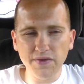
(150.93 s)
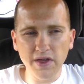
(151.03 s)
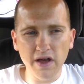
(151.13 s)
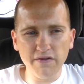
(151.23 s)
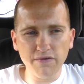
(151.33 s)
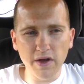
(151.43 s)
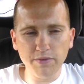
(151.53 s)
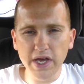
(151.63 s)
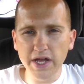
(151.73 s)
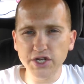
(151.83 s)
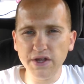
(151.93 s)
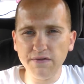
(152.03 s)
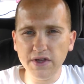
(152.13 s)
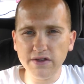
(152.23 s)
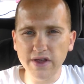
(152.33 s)

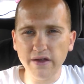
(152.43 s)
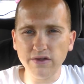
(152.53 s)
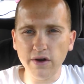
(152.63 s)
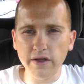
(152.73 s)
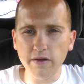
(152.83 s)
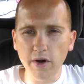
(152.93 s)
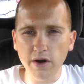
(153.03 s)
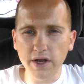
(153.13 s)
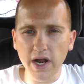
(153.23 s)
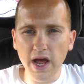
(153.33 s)
PHEVs out there on the market.